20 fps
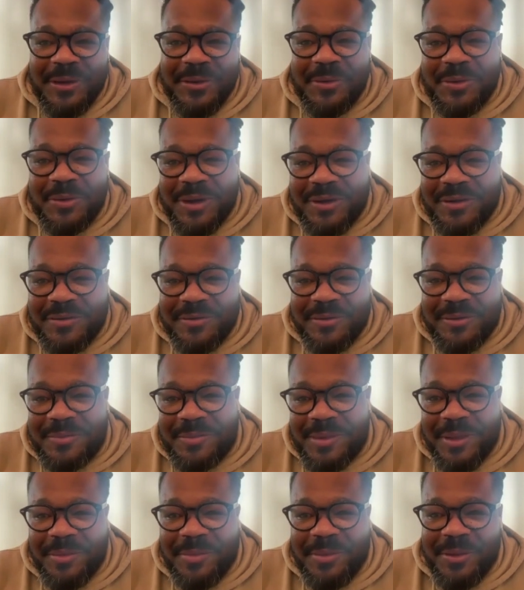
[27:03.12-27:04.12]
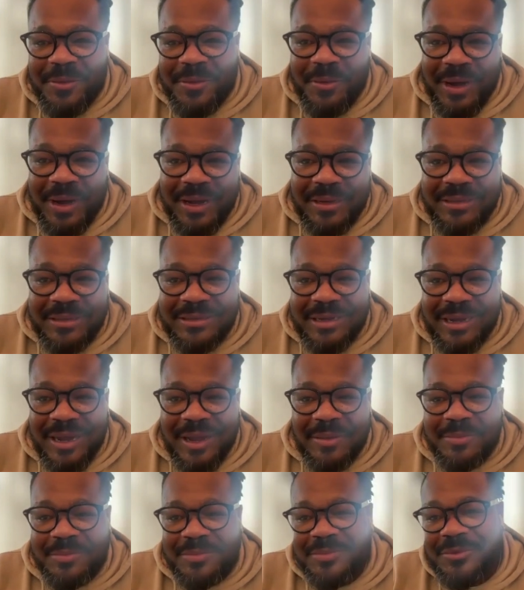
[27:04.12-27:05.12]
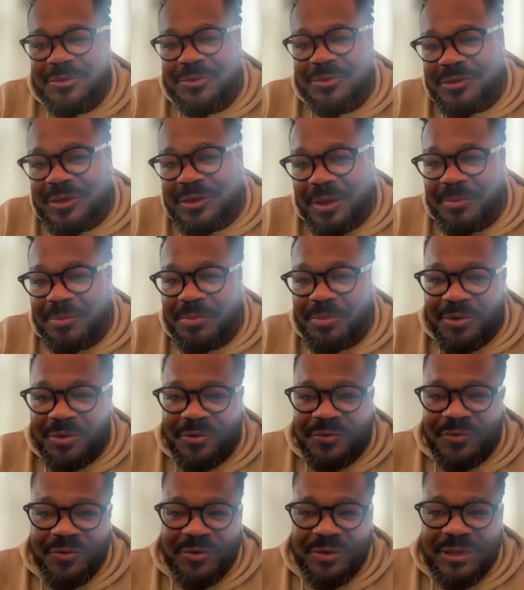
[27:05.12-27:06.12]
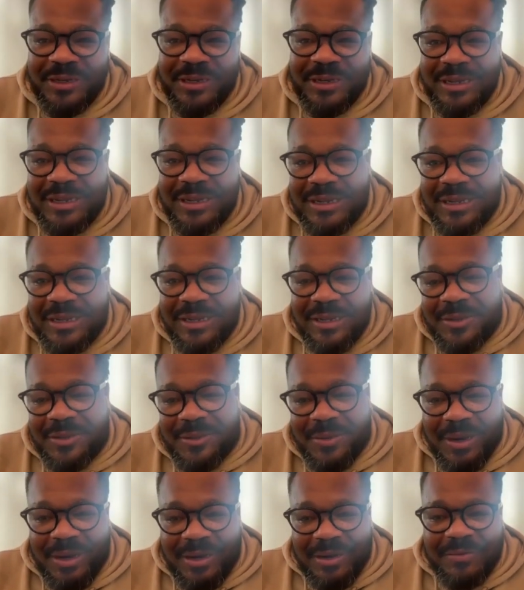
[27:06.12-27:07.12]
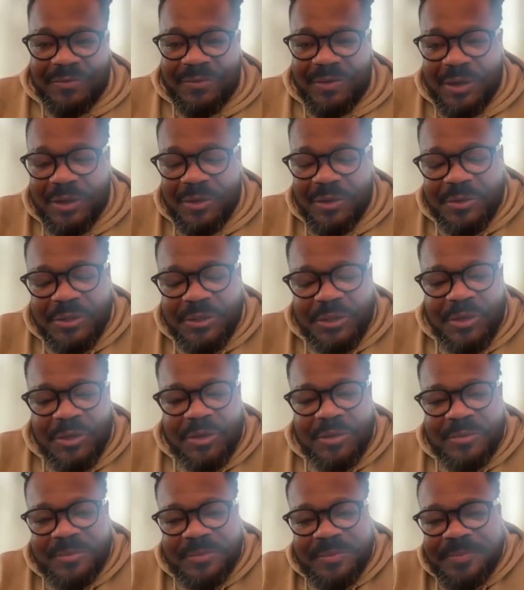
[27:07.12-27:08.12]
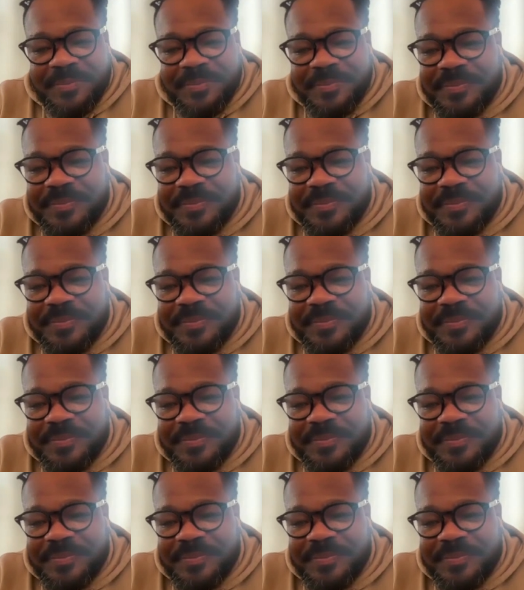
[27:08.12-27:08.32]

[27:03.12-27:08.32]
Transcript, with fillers: when you have maybe one time two time pro food, you are very critical.